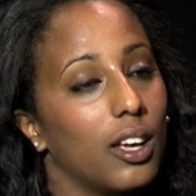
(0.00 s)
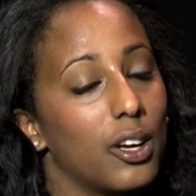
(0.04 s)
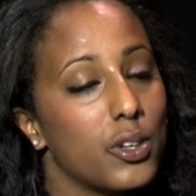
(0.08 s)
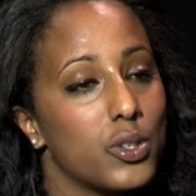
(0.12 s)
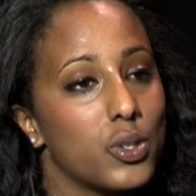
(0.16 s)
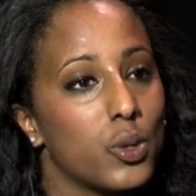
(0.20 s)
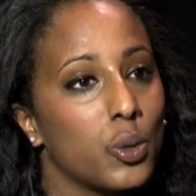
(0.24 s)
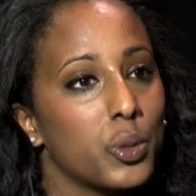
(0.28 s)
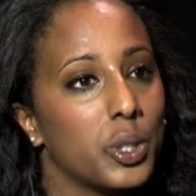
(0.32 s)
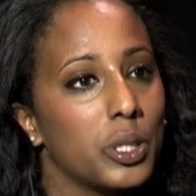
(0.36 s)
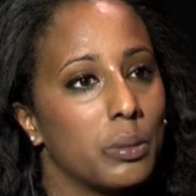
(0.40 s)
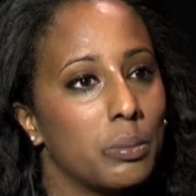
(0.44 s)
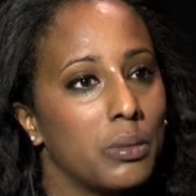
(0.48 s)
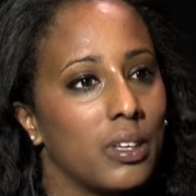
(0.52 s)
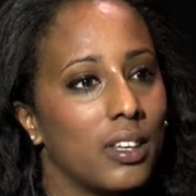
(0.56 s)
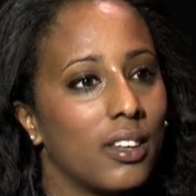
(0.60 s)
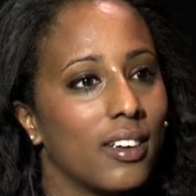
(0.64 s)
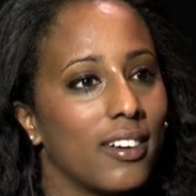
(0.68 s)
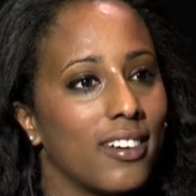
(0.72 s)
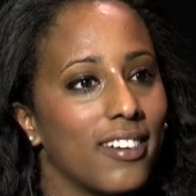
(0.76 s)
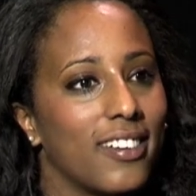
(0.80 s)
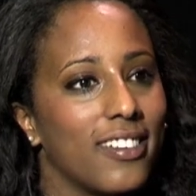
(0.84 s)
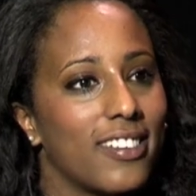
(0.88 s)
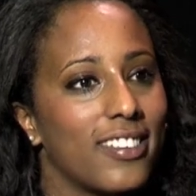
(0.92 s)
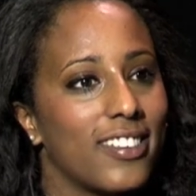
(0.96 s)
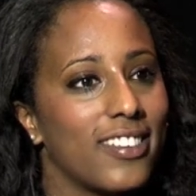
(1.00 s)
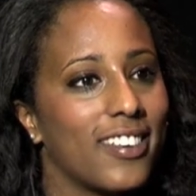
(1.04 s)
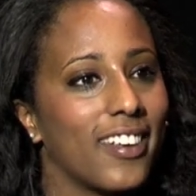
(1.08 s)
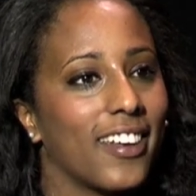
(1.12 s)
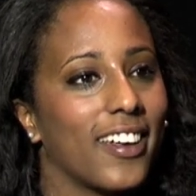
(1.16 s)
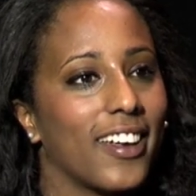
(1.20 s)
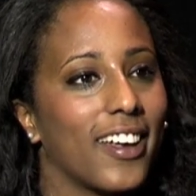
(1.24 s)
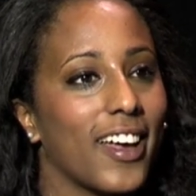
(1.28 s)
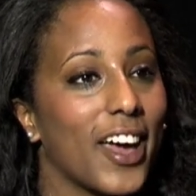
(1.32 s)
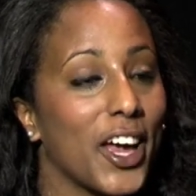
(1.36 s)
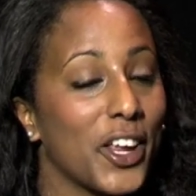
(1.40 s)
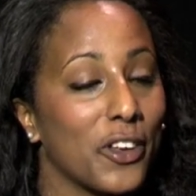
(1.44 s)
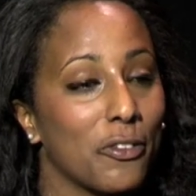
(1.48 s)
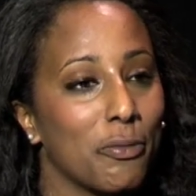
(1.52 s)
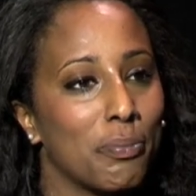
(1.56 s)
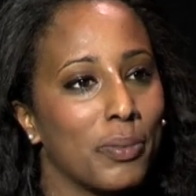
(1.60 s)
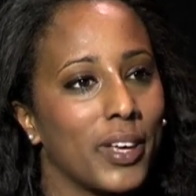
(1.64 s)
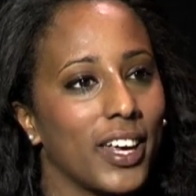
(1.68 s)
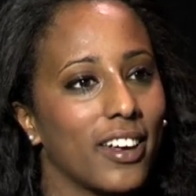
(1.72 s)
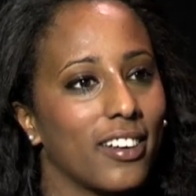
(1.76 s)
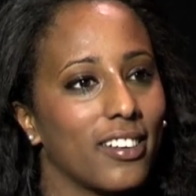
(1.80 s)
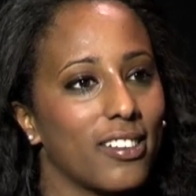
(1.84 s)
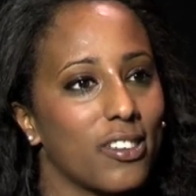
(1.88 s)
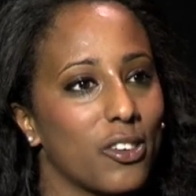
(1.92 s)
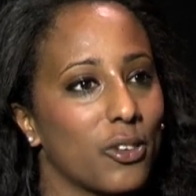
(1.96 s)
Now social media is kind of
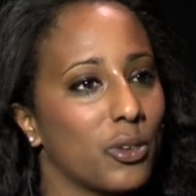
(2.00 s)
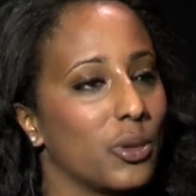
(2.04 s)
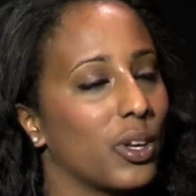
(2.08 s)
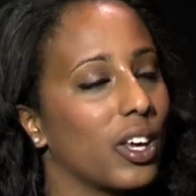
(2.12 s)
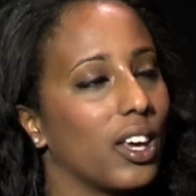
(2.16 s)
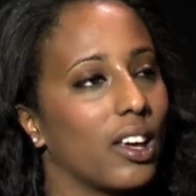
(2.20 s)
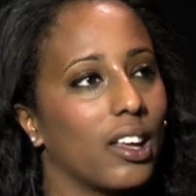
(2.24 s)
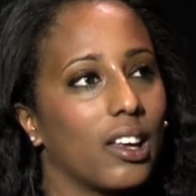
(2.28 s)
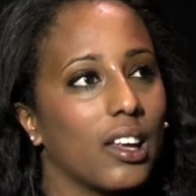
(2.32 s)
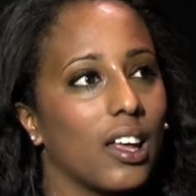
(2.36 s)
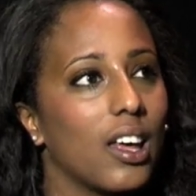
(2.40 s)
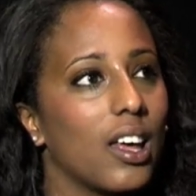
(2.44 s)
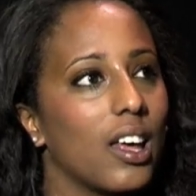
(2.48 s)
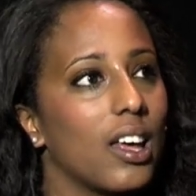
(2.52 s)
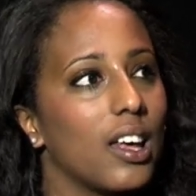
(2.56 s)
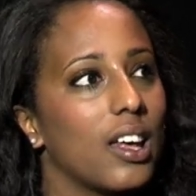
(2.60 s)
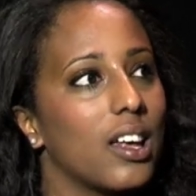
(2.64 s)
big, so you can